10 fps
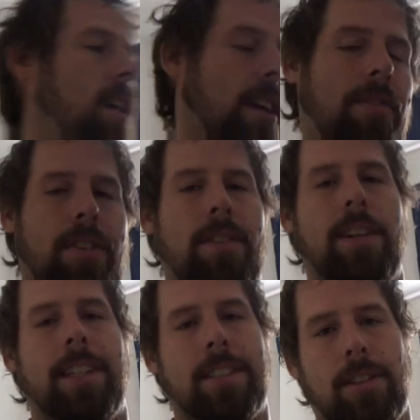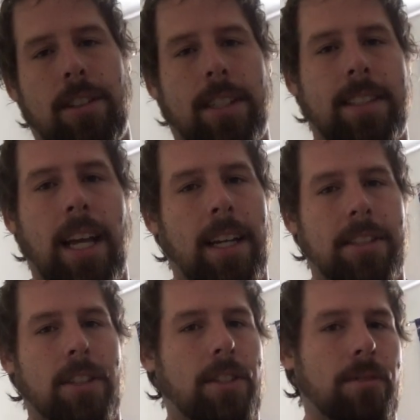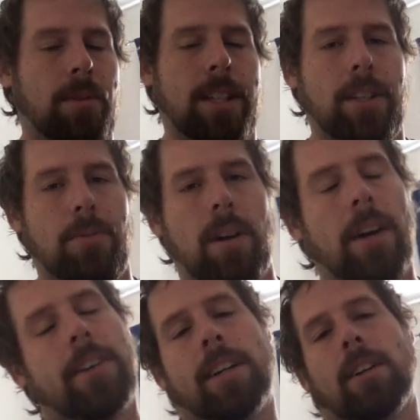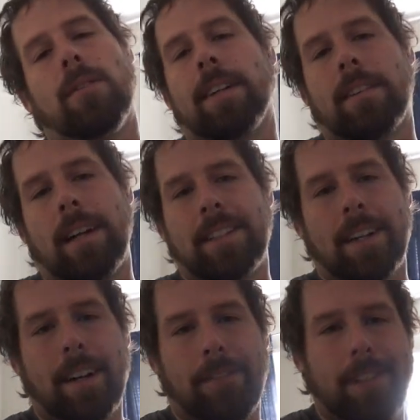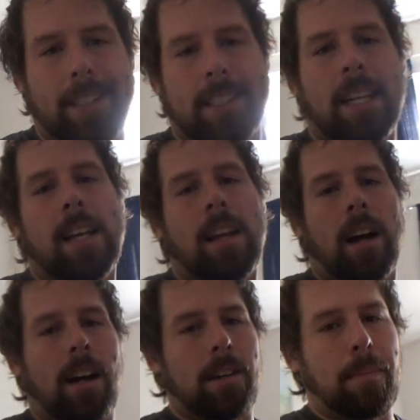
if you need to, you can take it to you with you wherever you're going around the office uh,